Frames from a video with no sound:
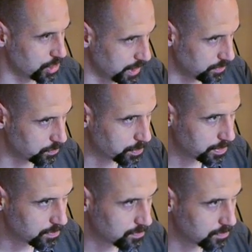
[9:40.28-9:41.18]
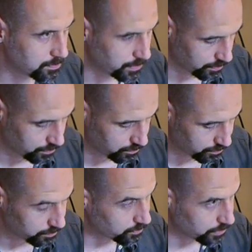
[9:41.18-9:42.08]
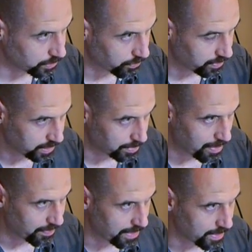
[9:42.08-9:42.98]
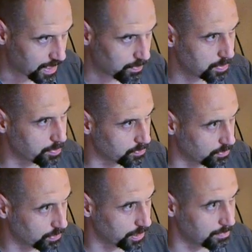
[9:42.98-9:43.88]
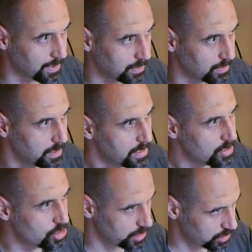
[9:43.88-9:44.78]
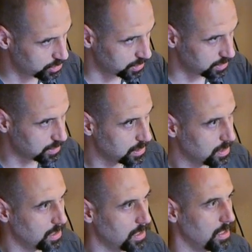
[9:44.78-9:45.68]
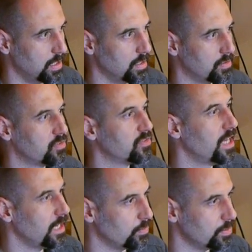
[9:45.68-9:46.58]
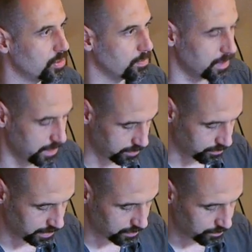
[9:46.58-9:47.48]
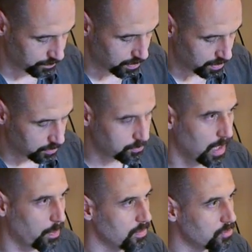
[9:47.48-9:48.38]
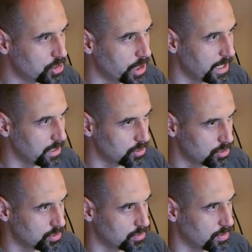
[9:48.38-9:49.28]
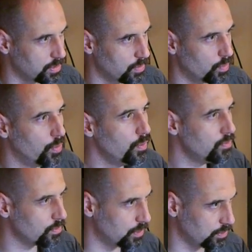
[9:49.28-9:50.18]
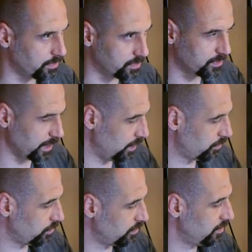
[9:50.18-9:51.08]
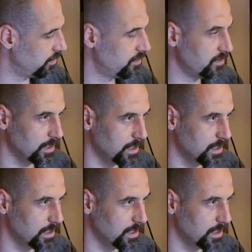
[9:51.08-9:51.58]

the instruments, but we're not thinking about that now. We were talking about changing the scale in which you're playing, right? So I want to change the root note of a scale. So this is C.